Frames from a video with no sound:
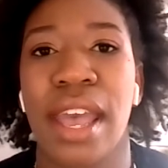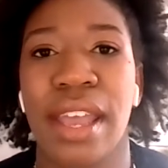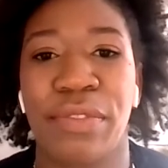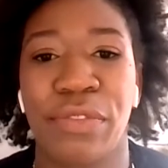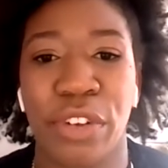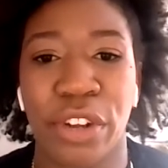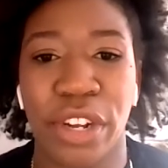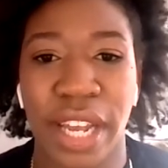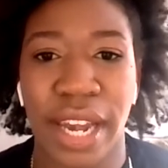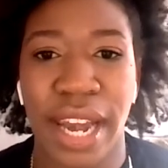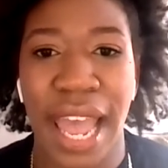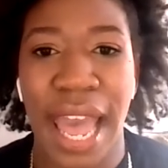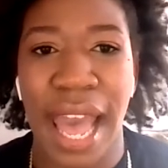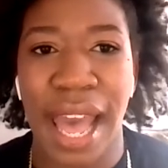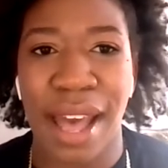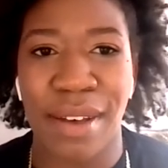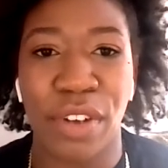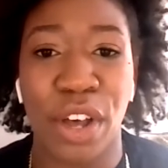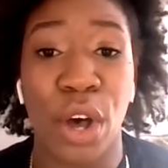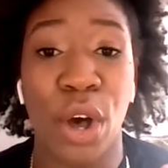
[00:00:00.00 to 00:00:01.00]
if you're going to
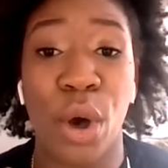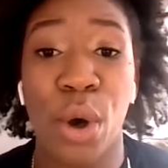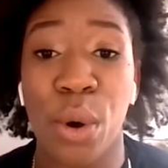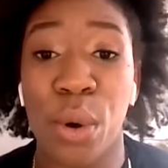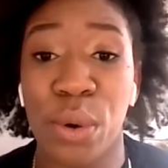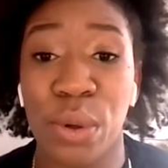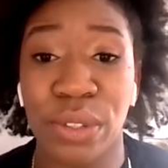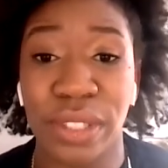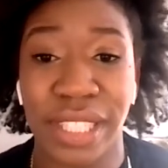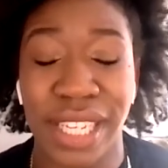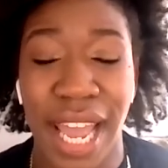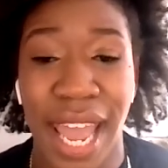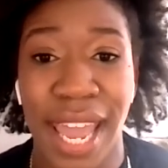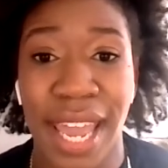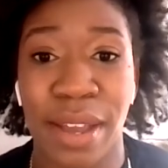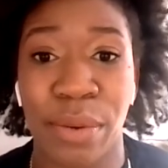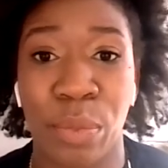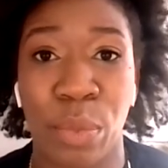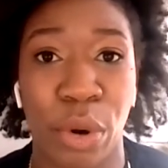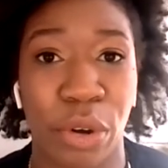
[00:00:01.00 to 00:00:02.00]
have a whole
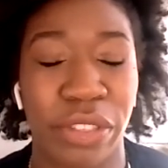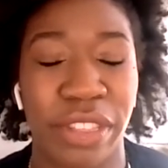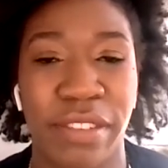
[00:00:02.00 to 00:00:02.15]
day